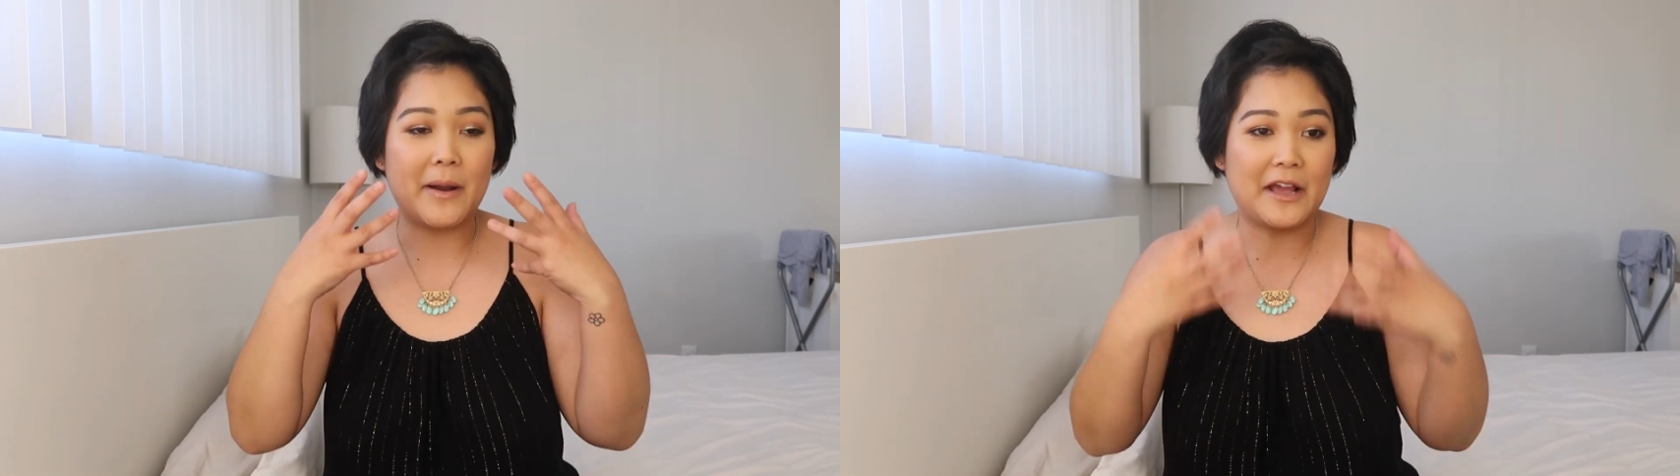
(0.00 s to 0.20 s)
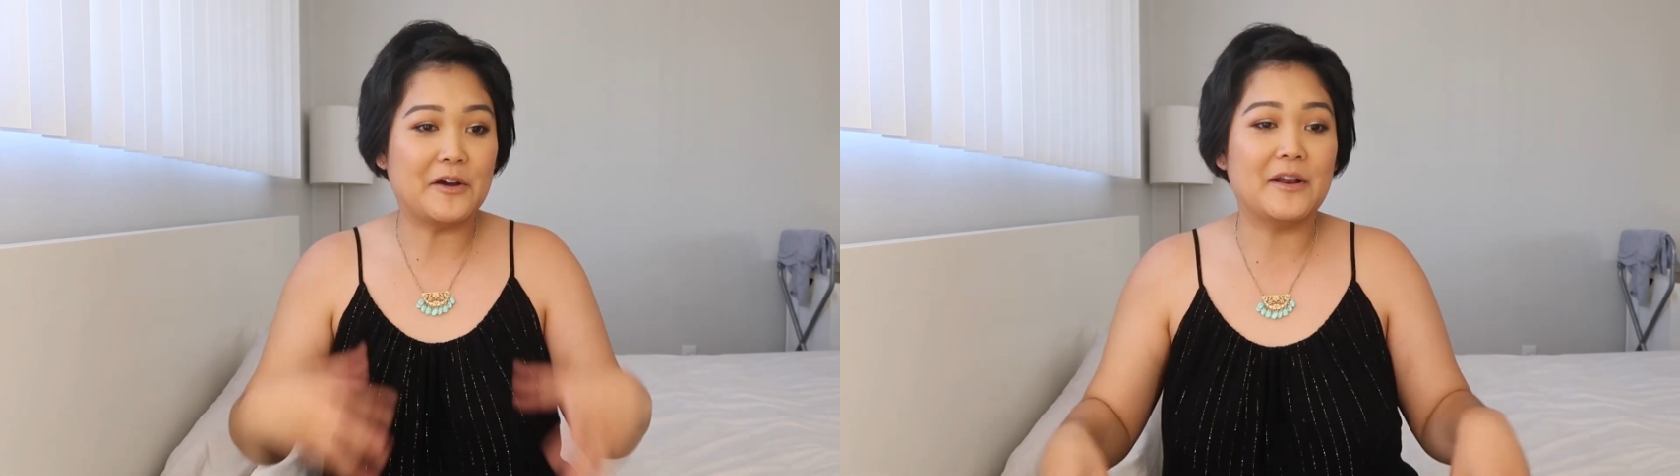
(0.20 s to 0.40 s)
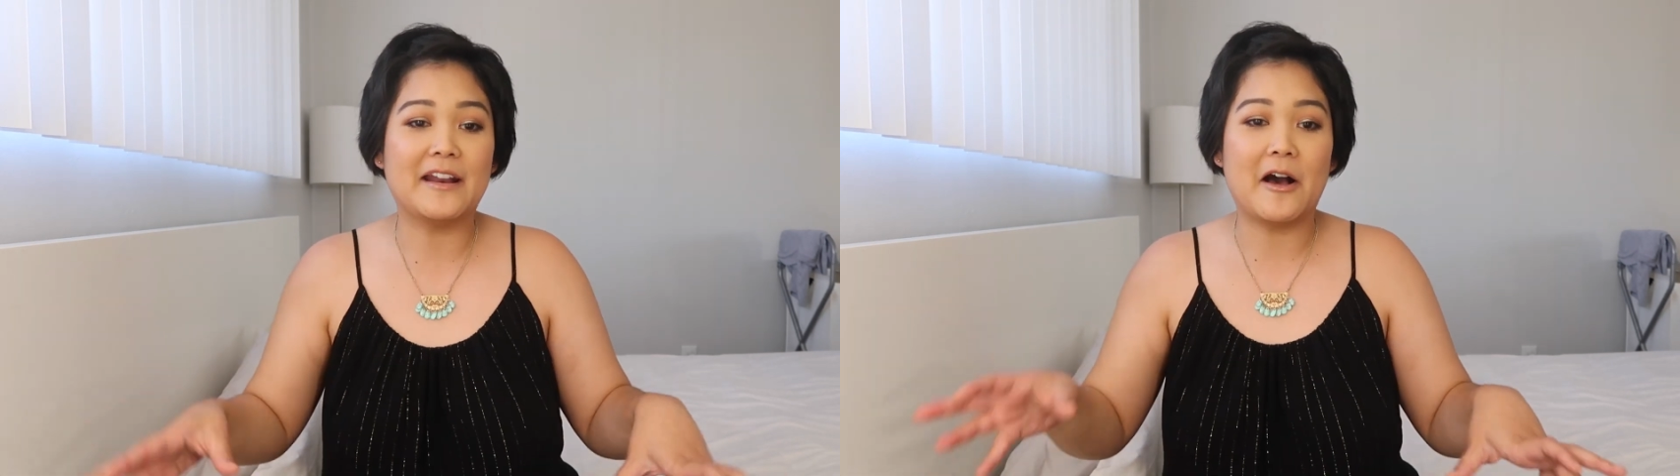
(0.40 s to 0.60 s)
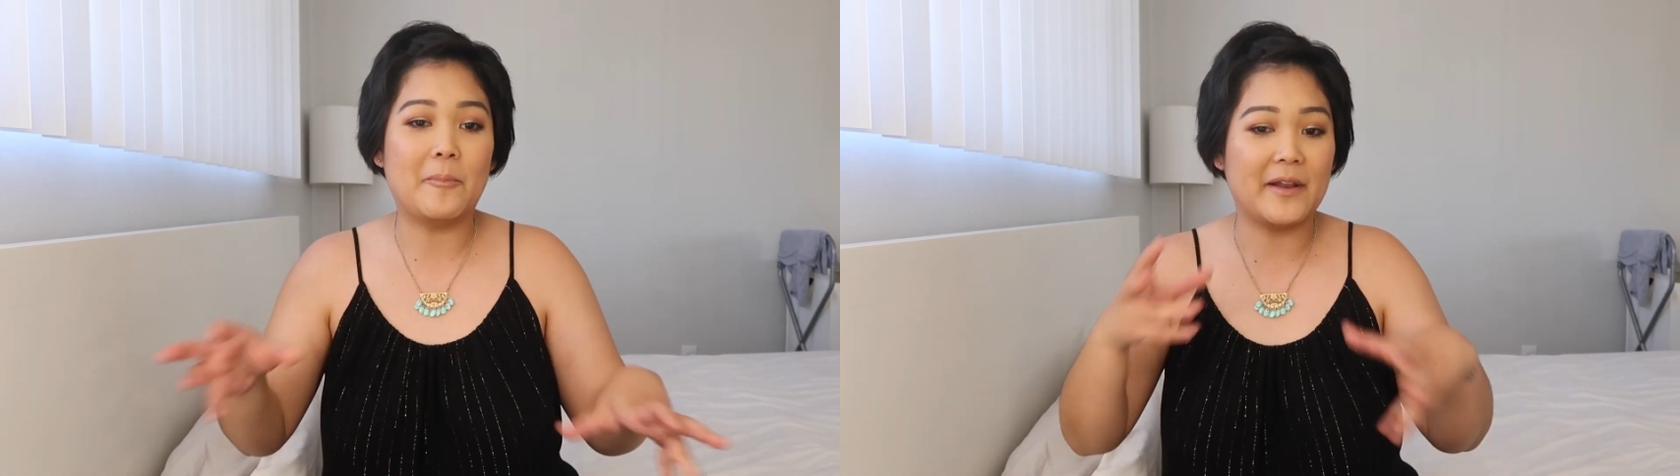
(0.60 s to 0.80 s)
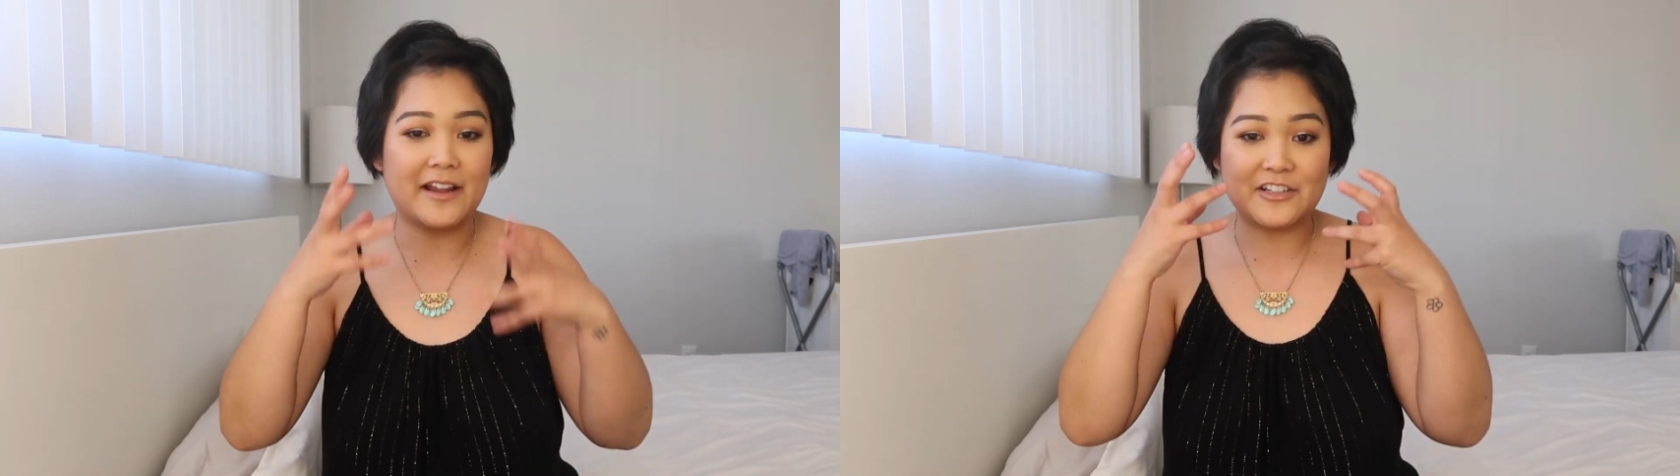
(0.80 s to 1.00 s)
But I couldn't
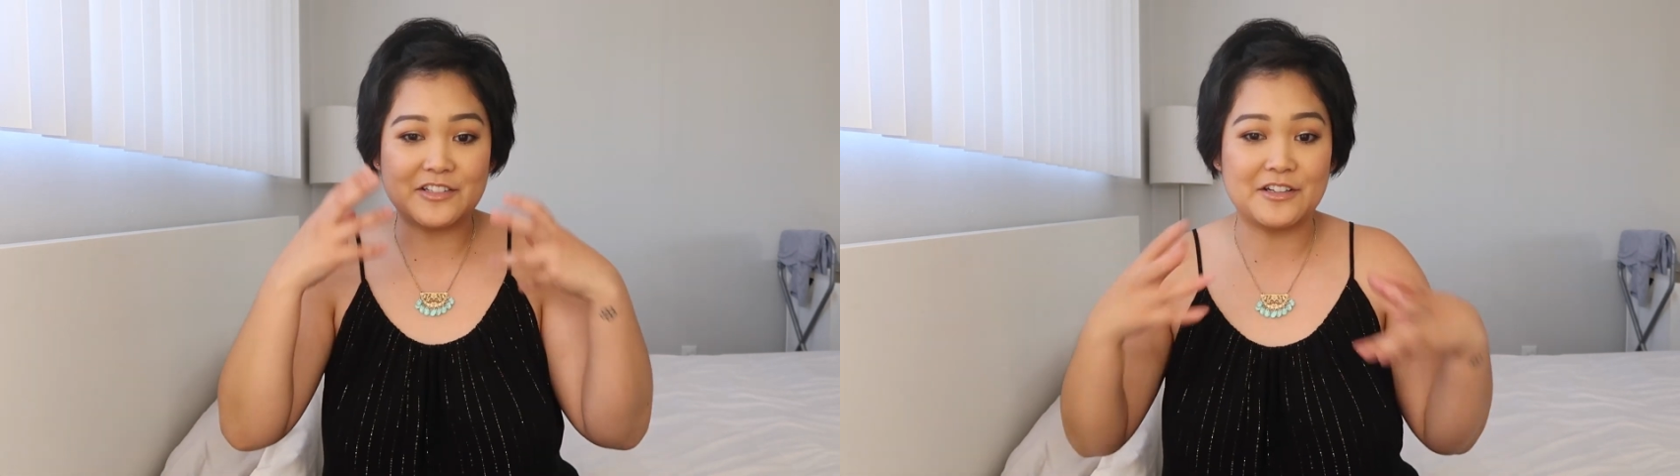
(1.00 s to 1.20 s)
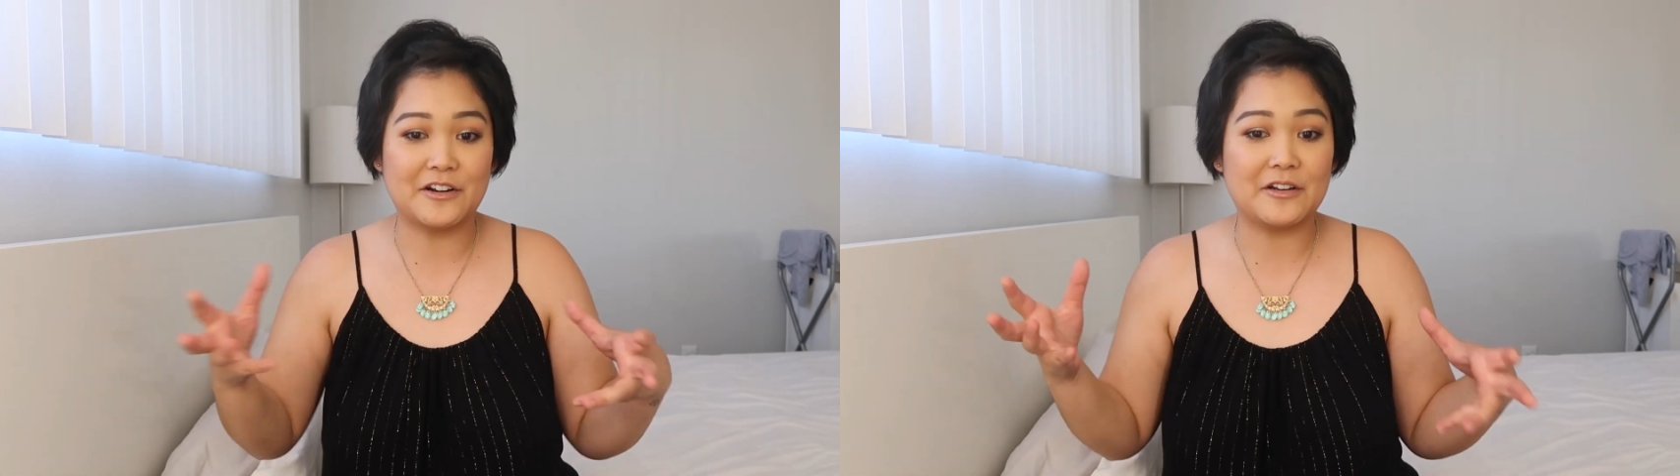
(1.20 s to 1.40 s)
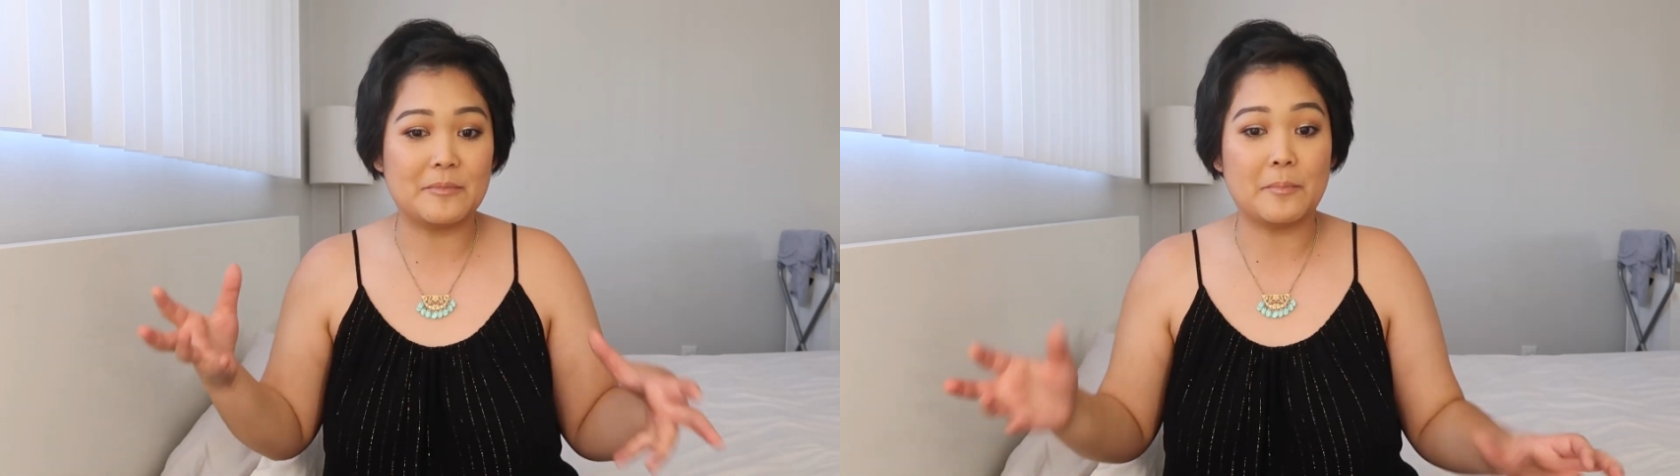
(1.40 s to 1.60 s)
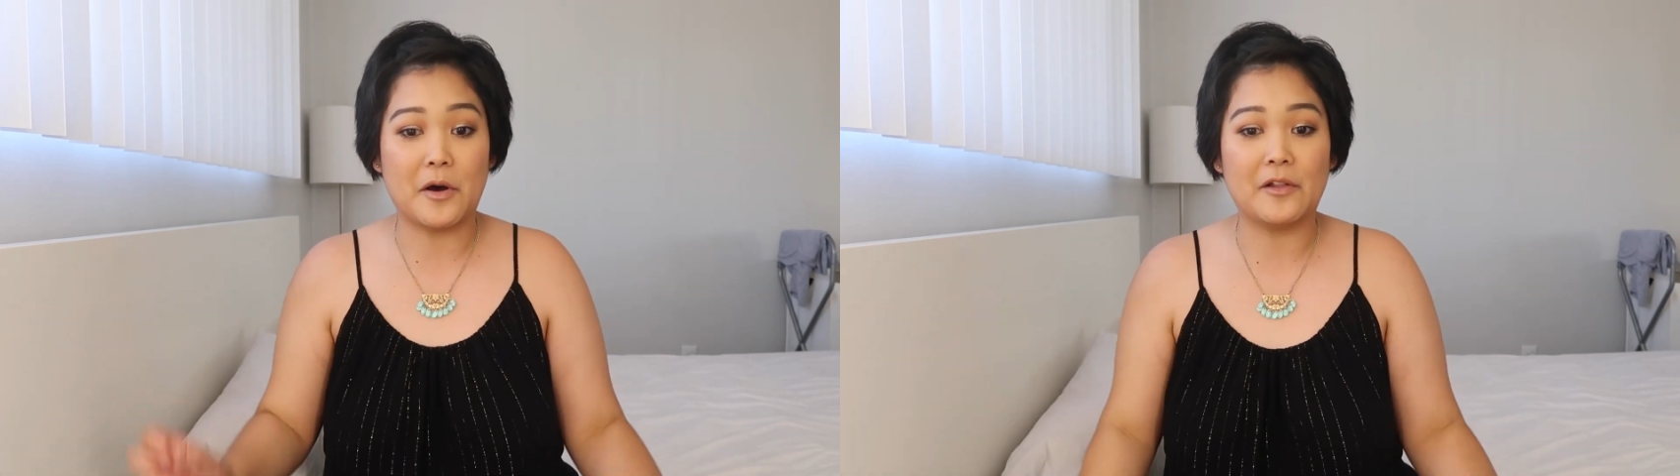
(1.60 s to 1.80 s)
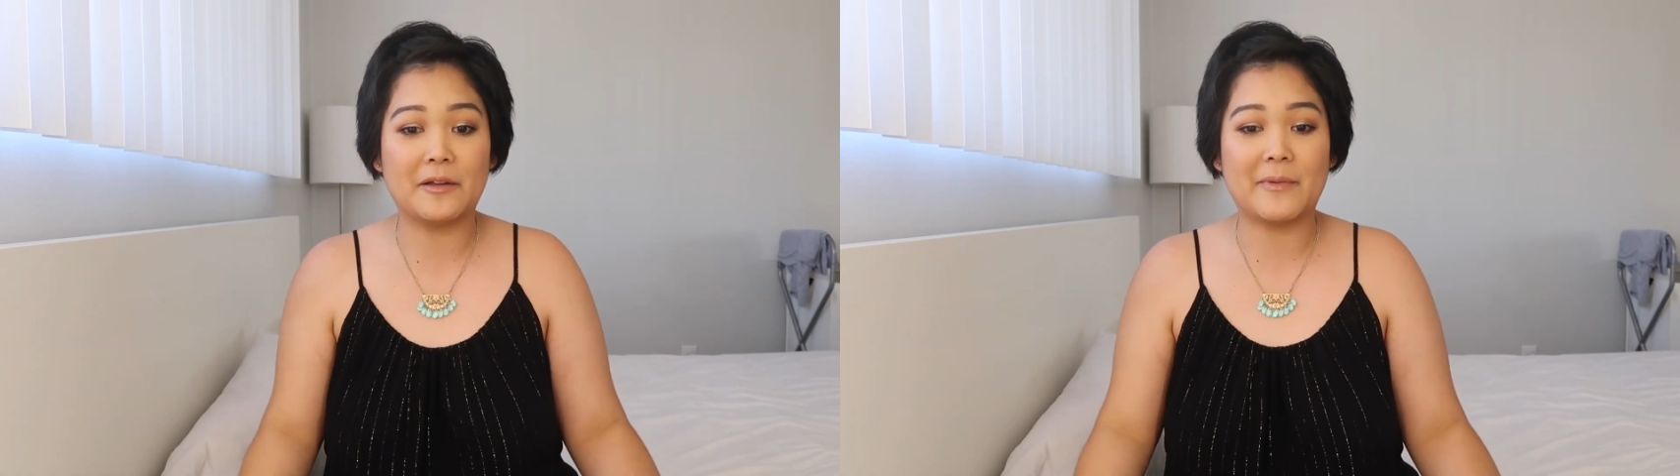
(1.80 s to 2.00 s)
help it. I just started
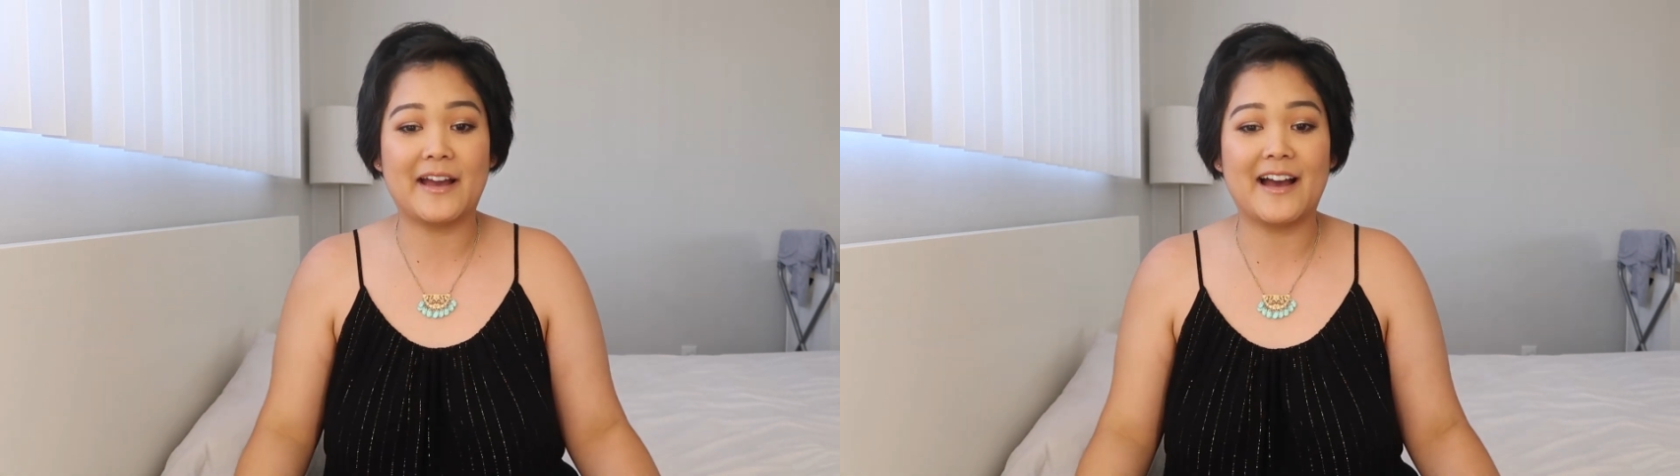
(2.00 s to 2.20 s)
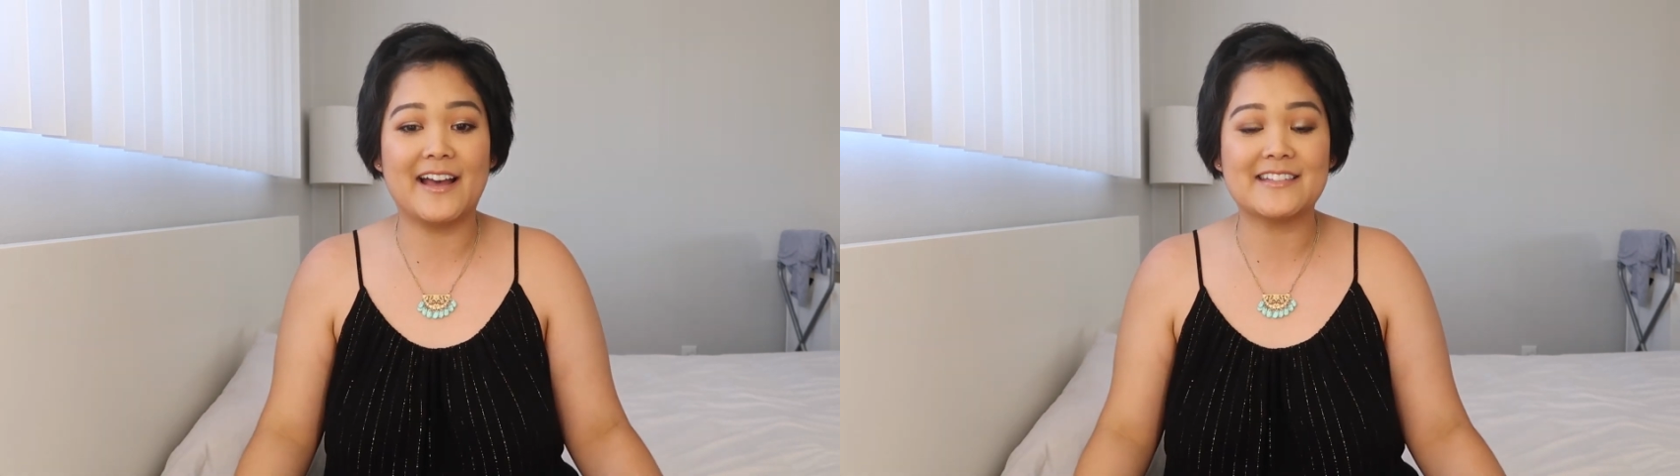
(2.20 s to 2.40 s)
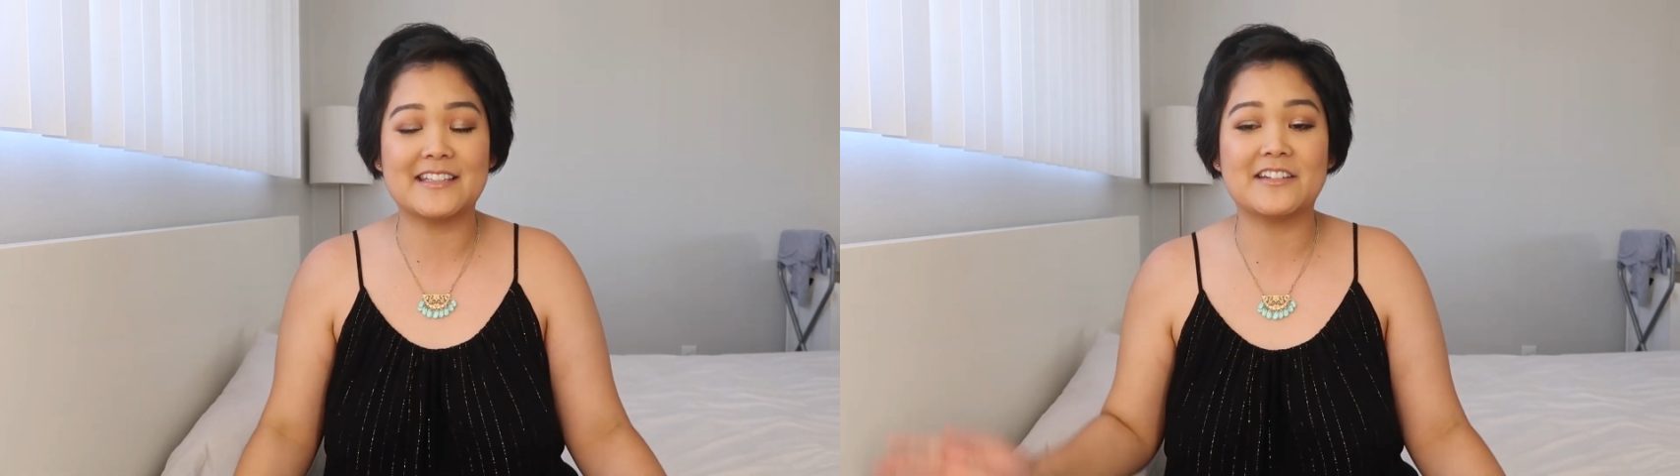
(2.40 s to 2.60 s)
bawling my eyes,